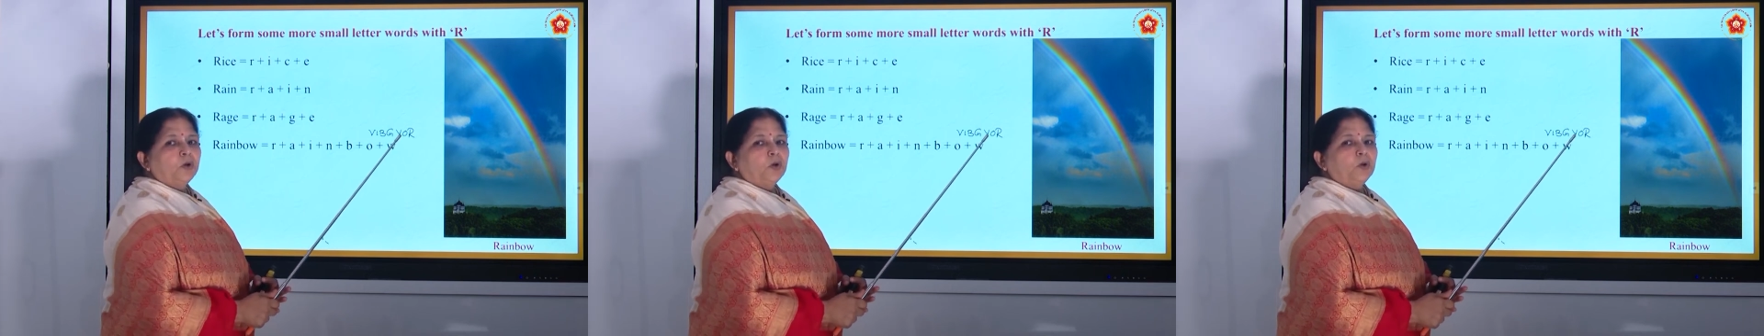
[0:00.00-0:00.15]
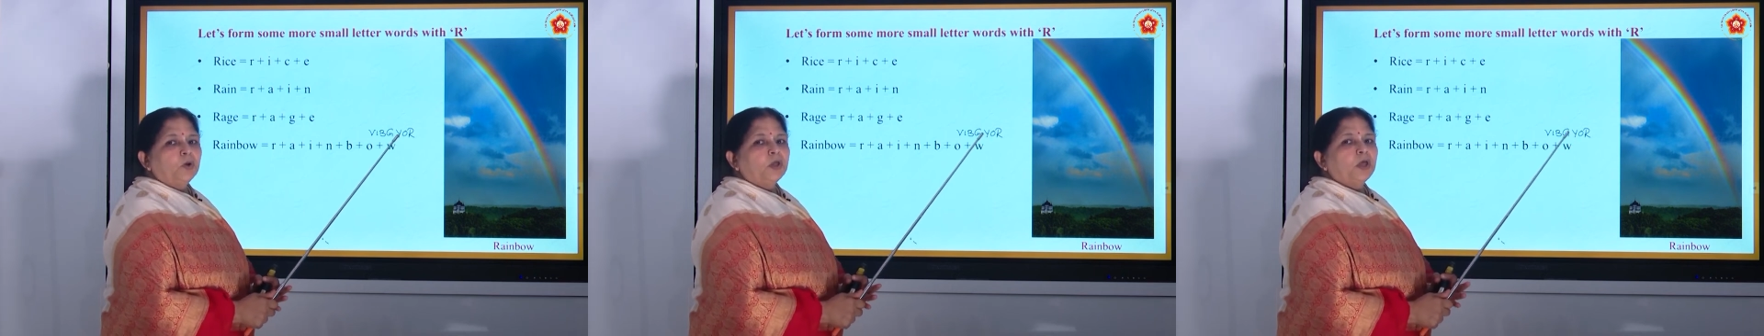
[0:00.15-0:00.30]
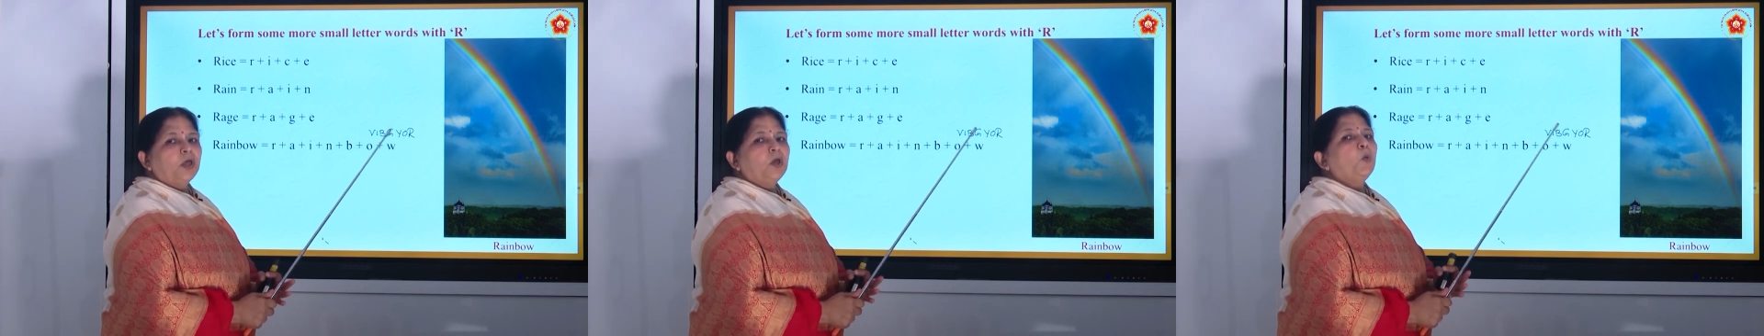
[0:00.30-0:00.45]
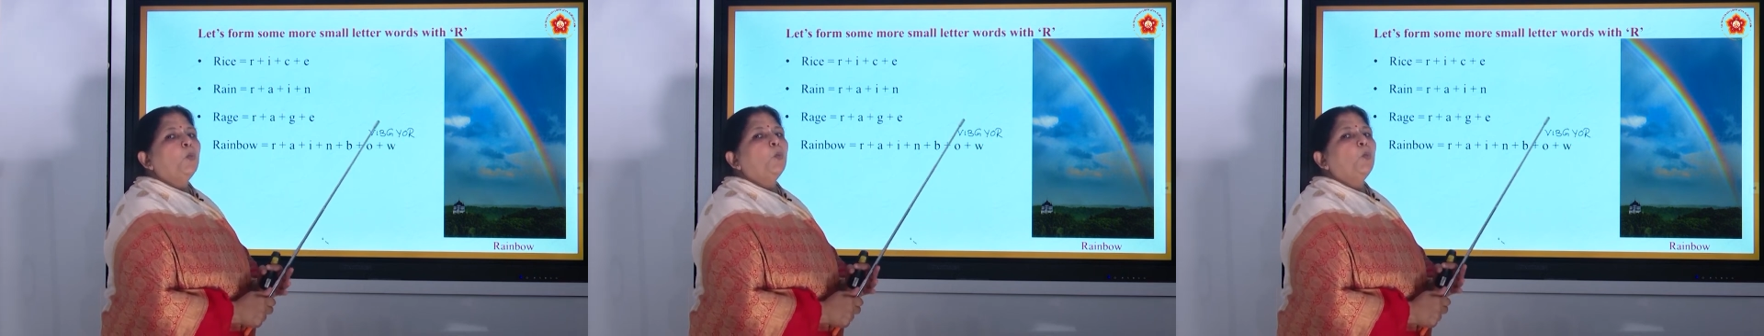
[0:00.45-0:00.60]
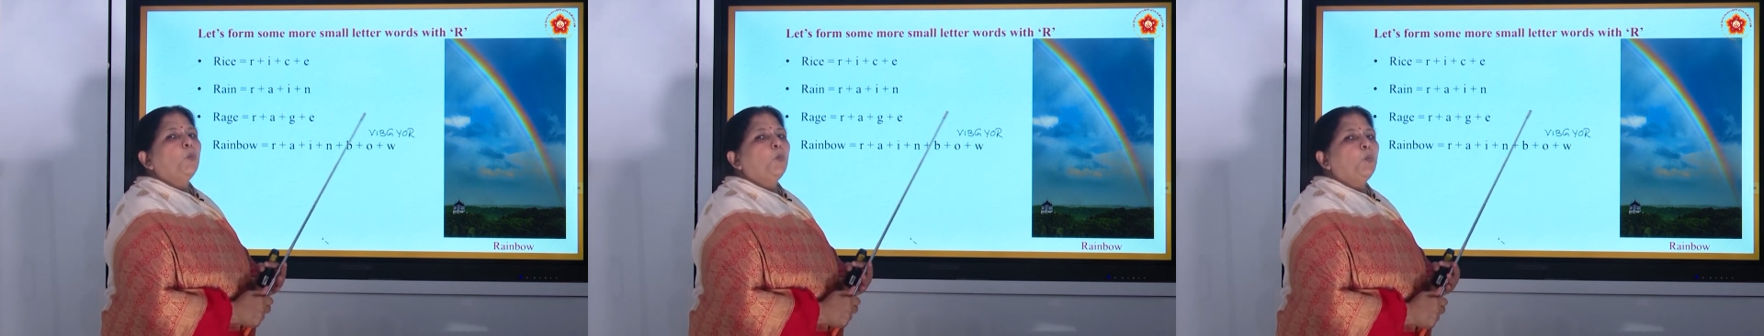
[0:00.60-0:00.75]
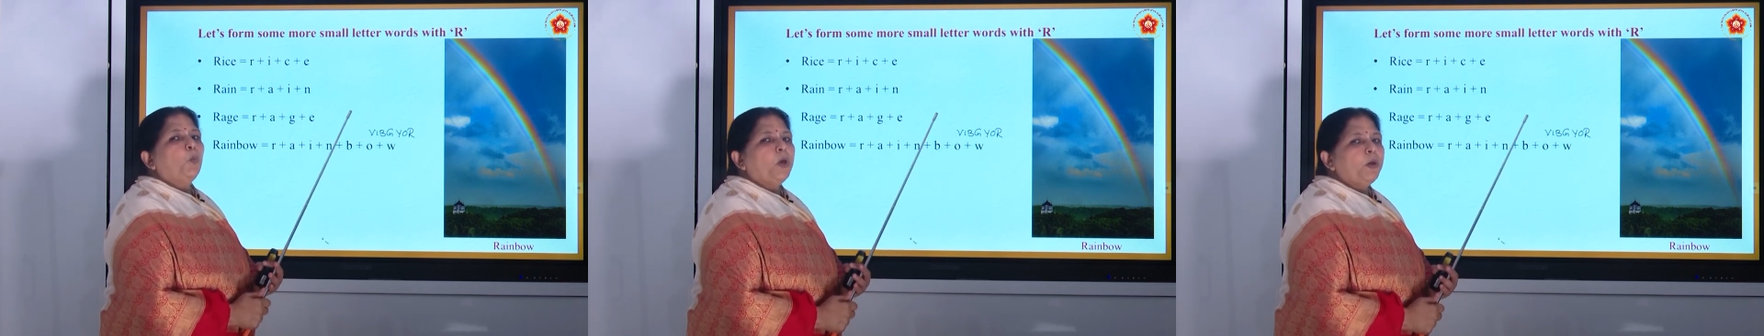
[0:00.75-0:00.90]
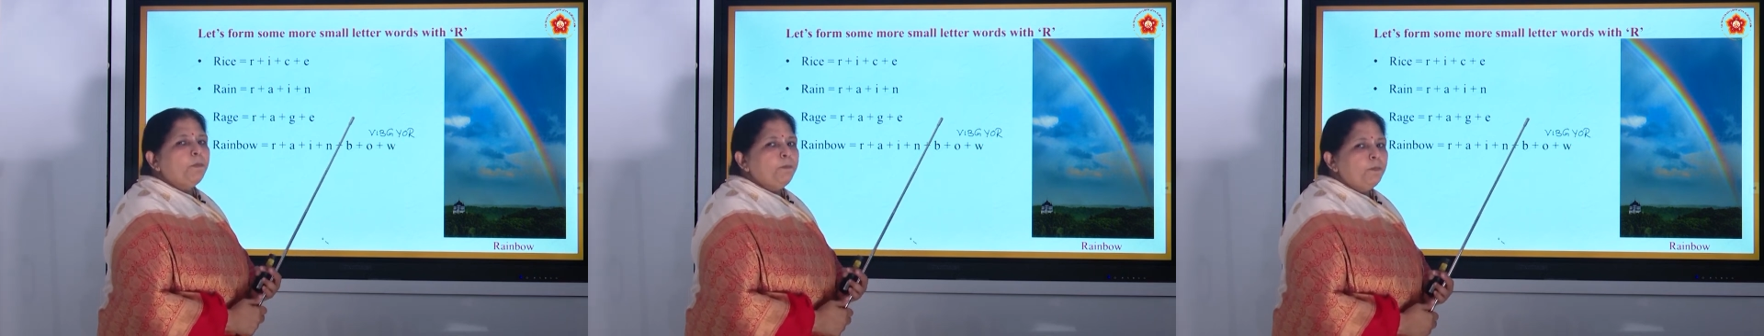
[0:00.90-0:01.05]
Okay,
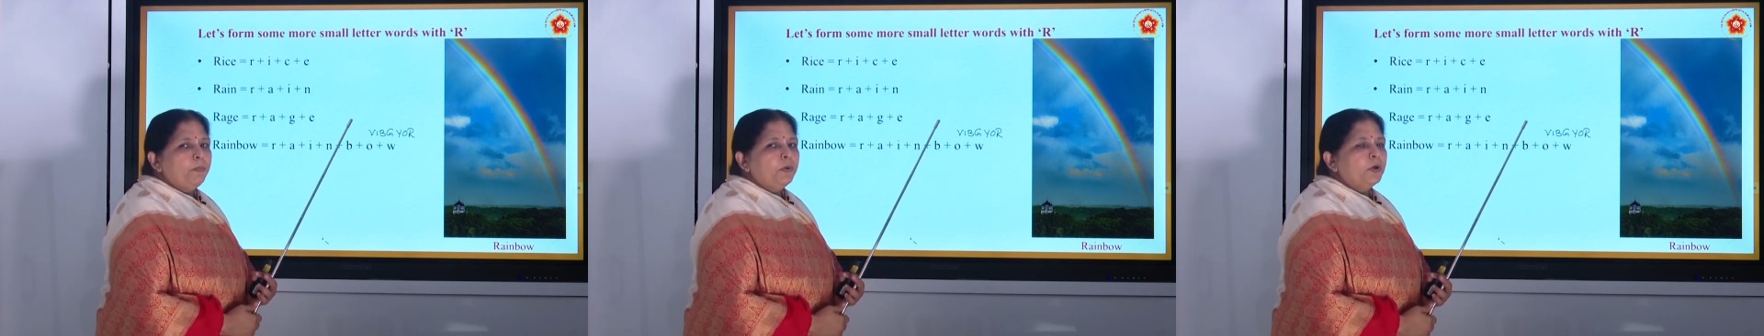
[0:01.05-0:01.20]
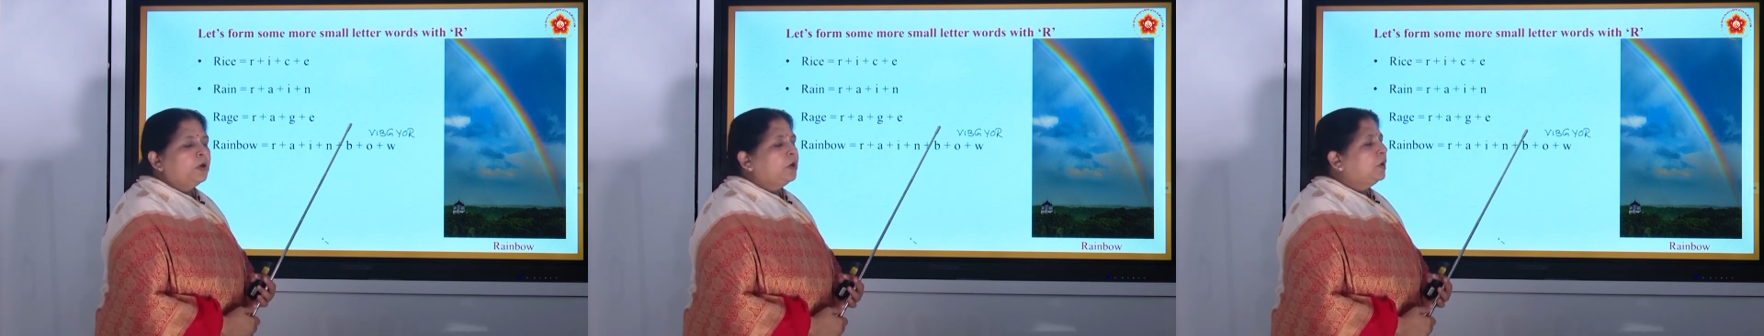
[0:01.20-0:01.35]
Vib,